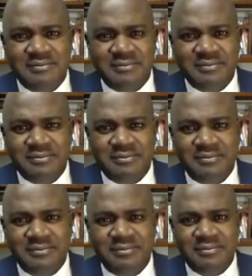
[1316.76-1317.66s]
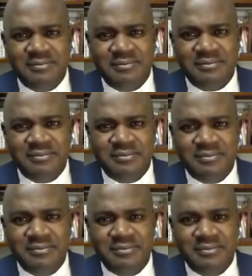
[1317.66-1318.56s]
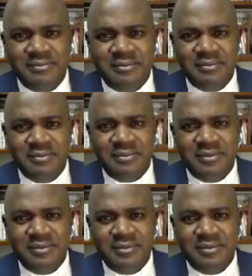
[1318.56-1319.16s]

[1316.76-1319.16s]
Nobody speaks.